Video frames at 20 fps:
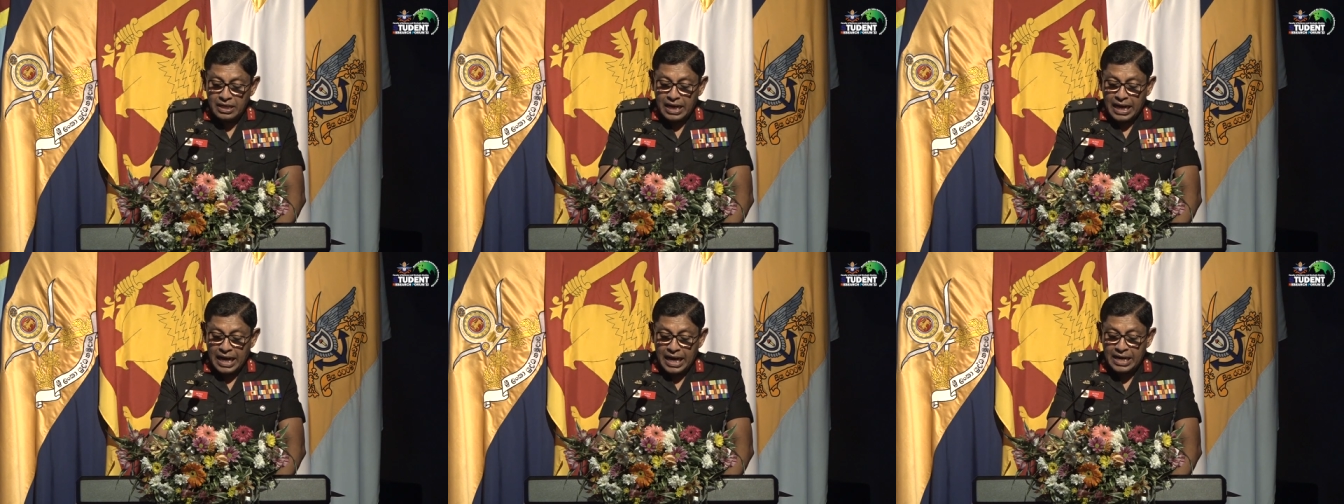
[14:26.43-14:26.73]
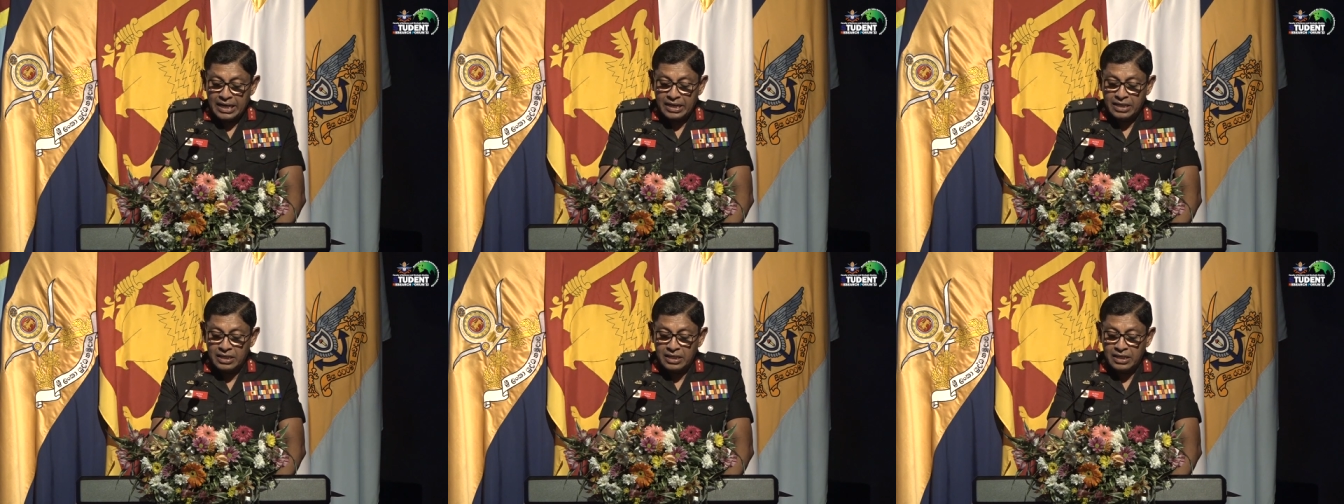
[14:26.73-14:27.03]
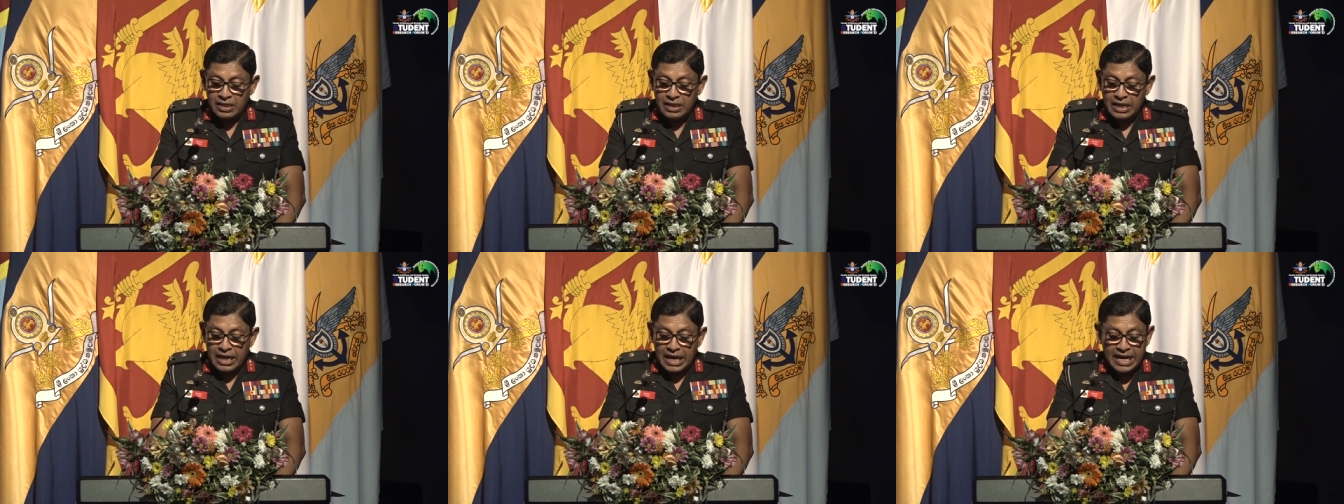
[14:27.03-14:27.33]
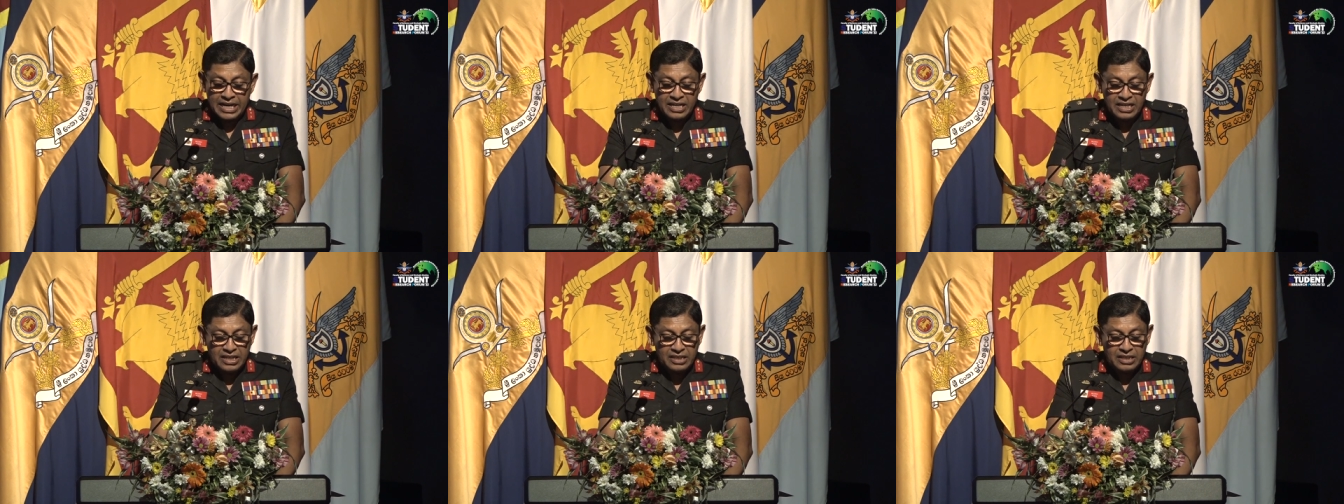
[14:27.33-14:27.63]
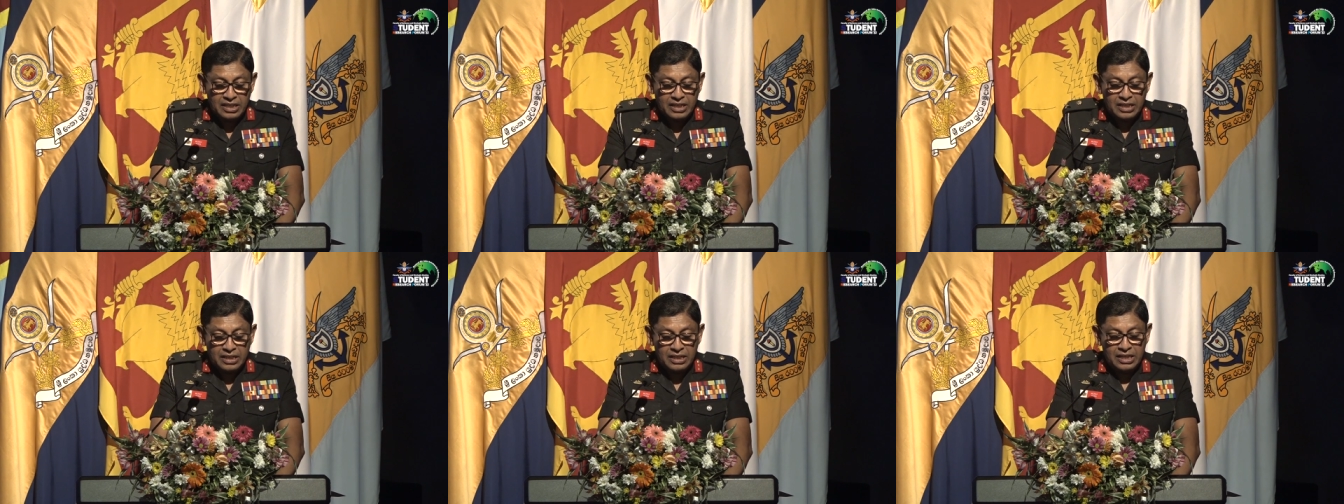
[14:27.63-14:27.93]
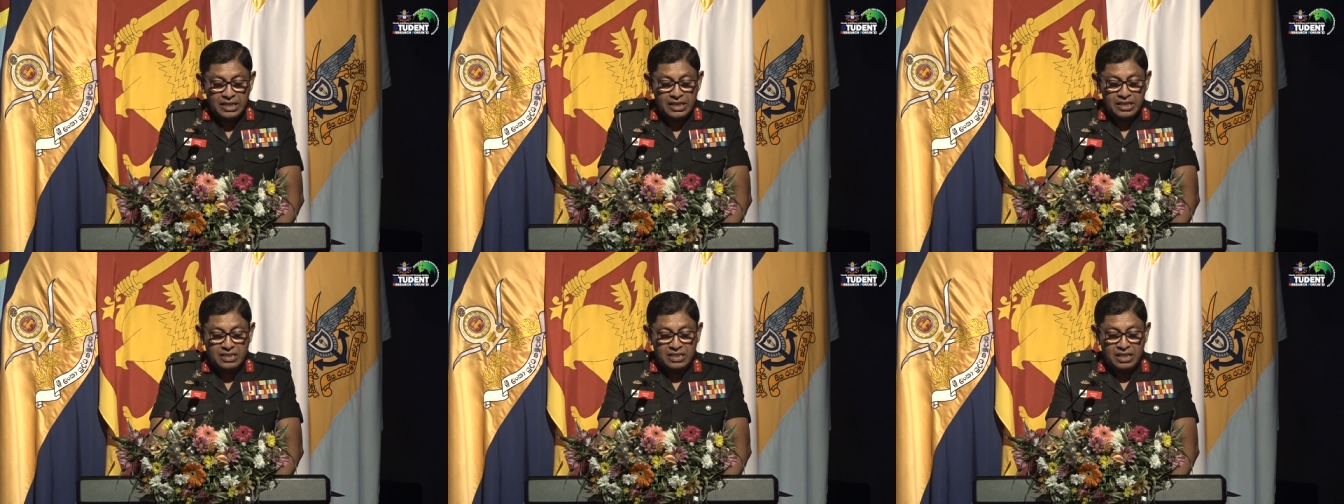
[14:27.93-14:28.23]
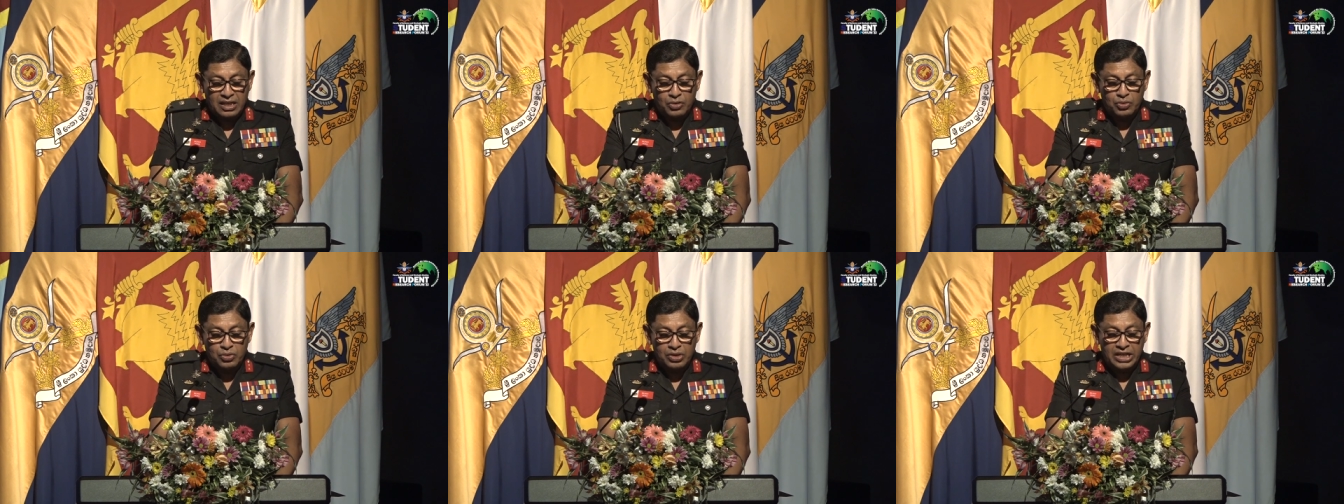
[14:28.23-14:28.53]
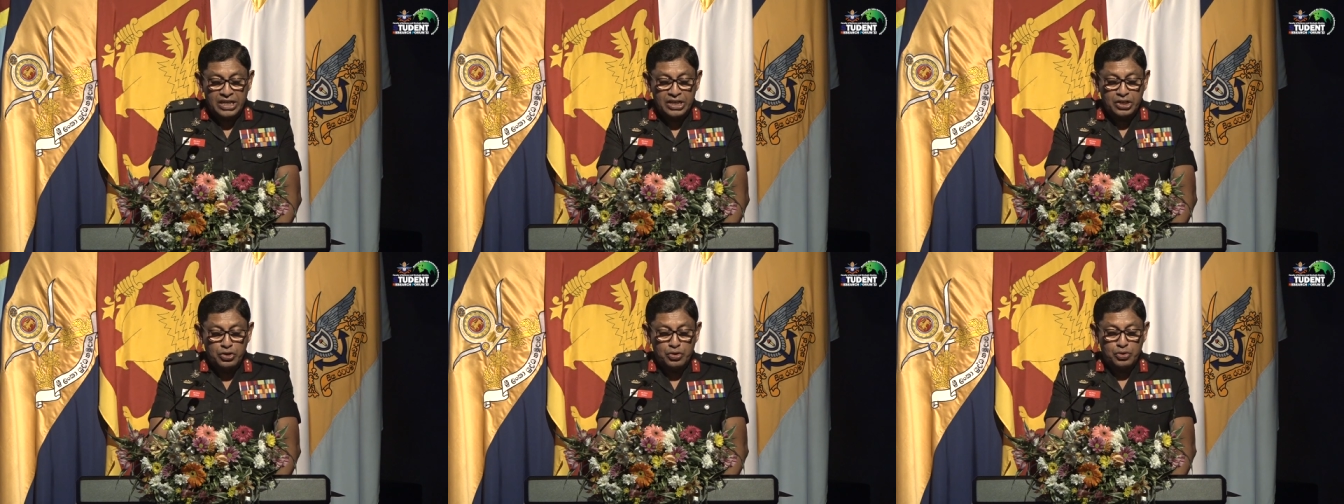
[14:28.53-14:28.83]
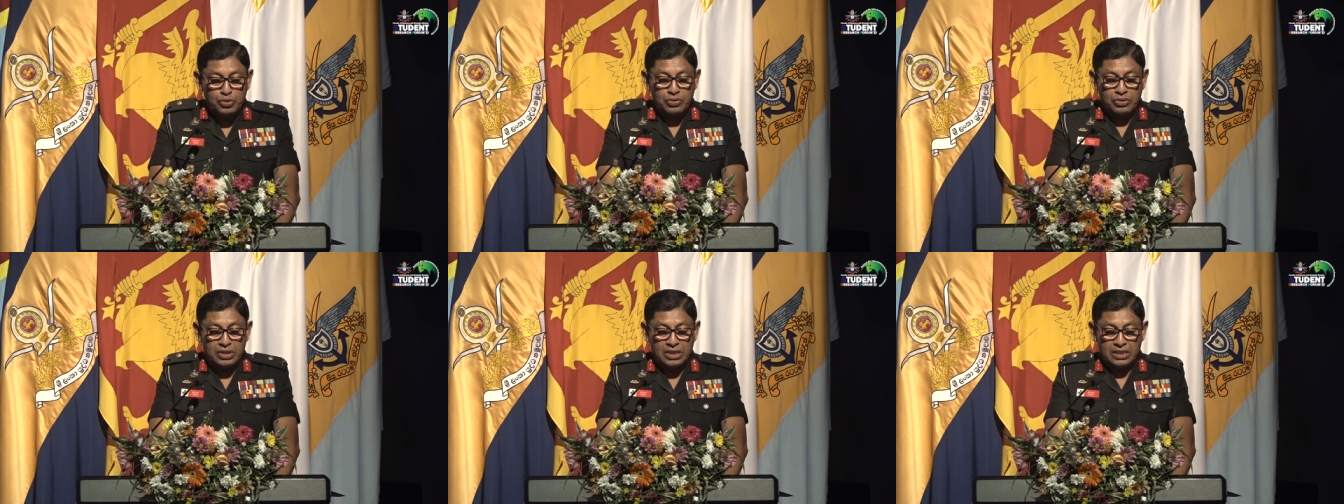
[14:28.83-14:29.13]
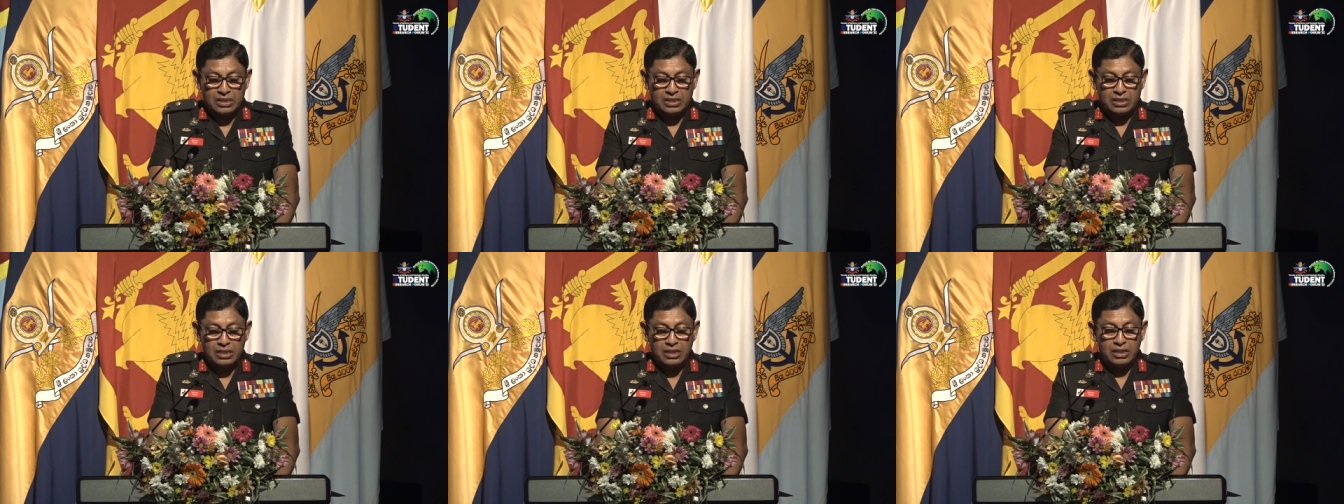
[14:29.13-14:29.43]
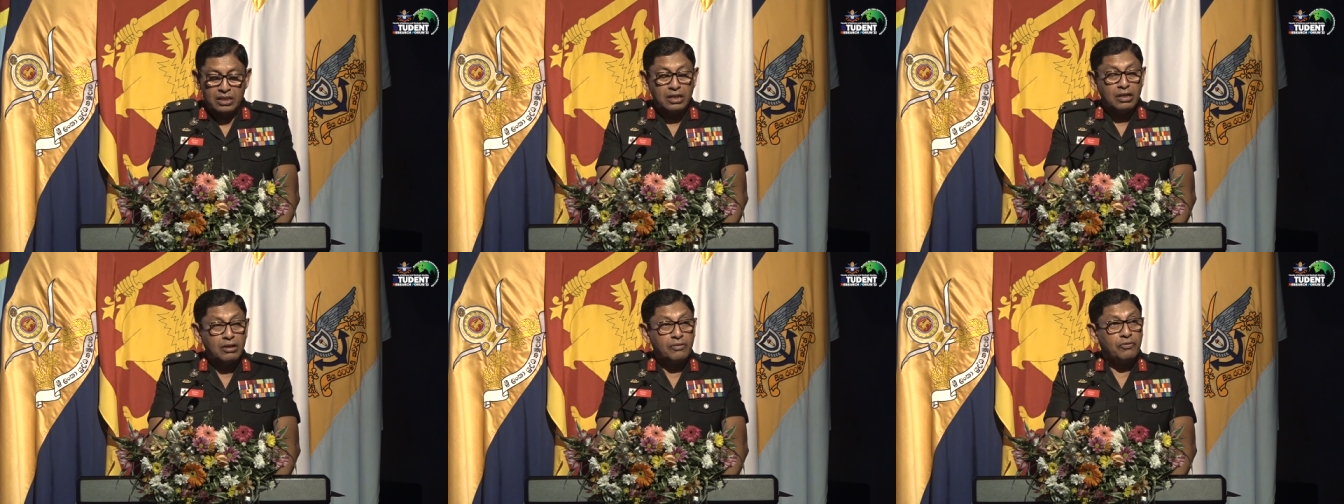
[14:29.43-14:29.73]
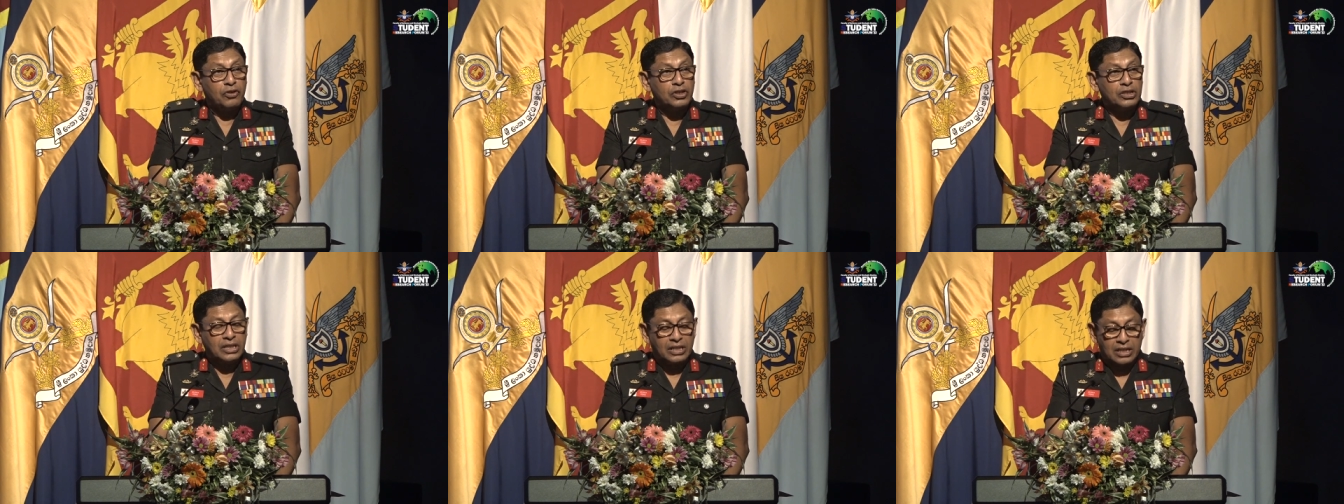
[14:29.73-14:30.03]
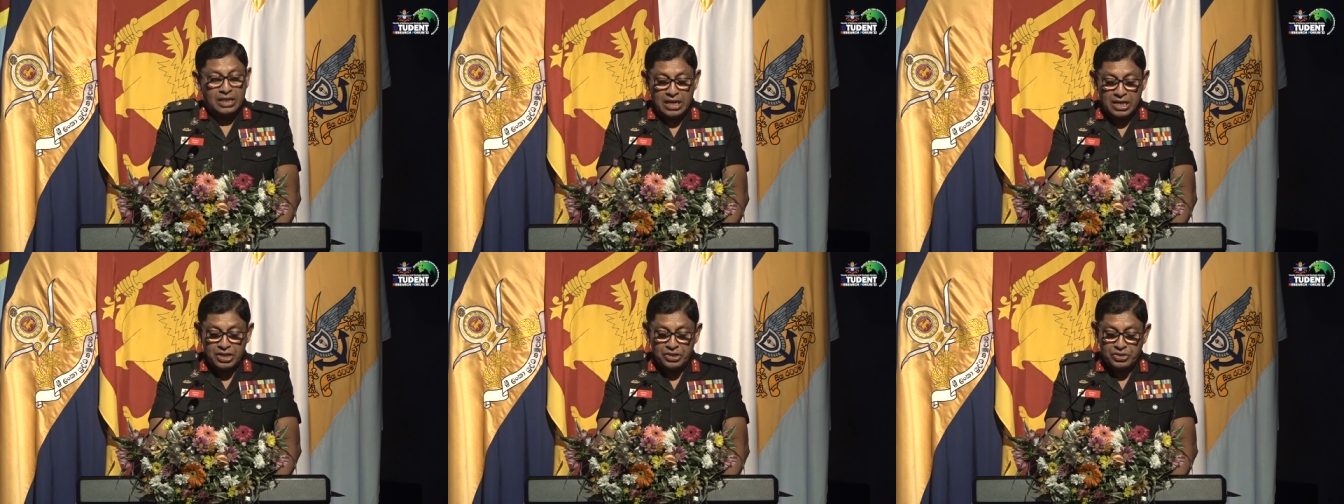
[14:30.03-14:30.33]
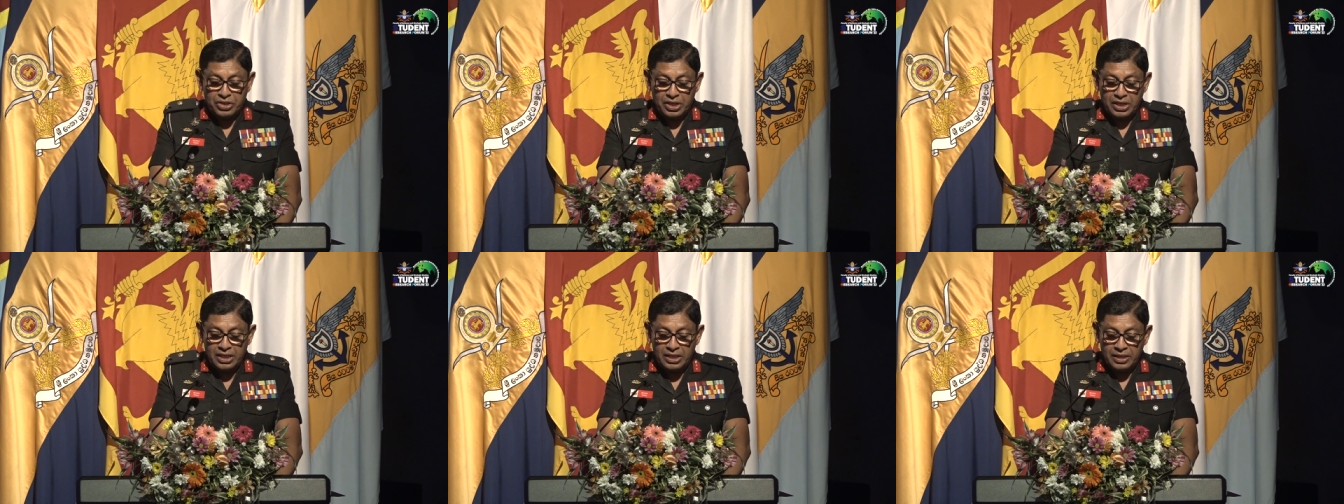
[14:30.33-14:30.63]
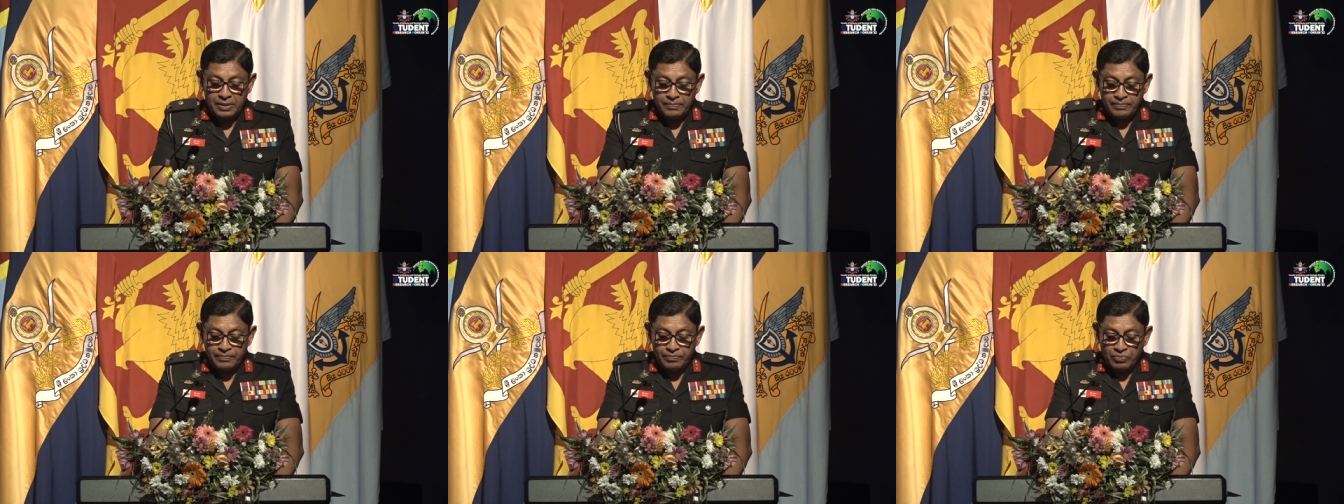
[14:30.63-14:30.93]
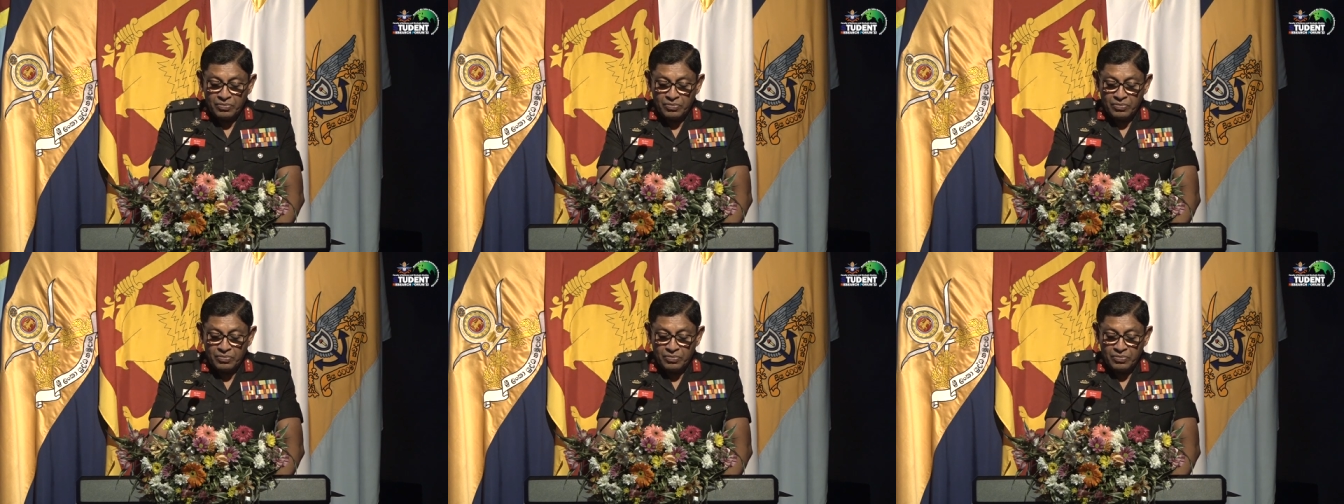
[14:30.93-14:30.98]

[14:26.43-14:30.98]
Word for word: and analytically sound individuals for the country